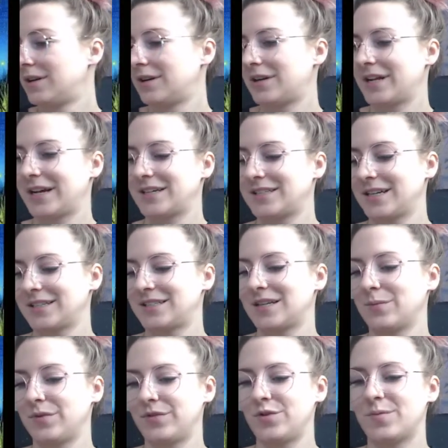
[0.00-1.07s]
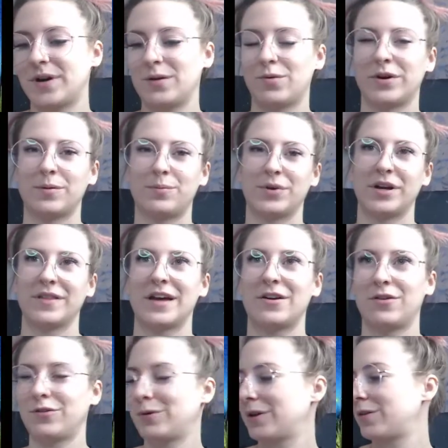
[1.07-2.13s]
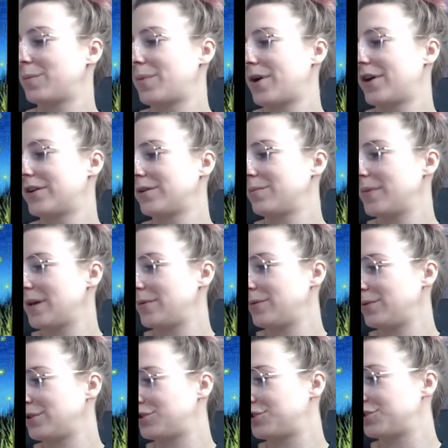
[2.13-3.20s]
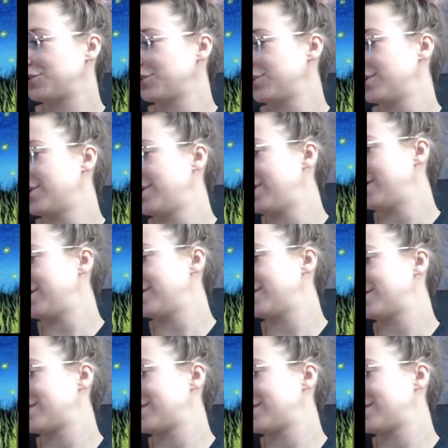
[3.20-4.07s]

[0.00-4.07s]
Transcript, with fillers: Like I said, some of you might want to bring that all the way to the bottom. Maybe we should...